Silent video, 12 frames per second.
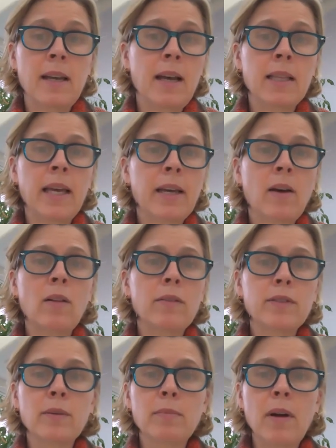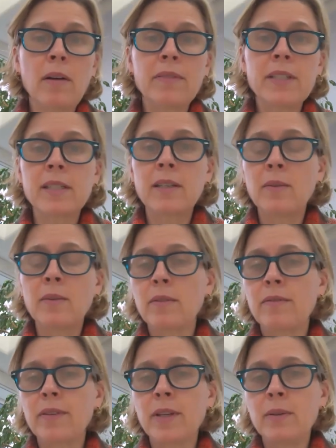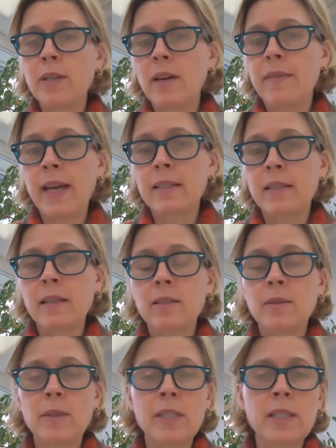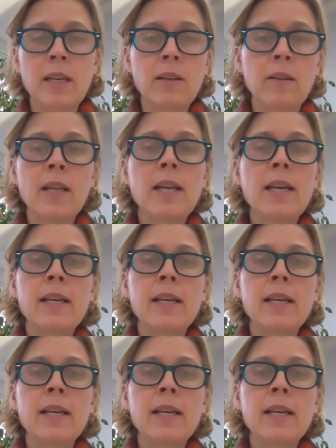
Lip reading: I'd like all of your profits in order for you to have access to a single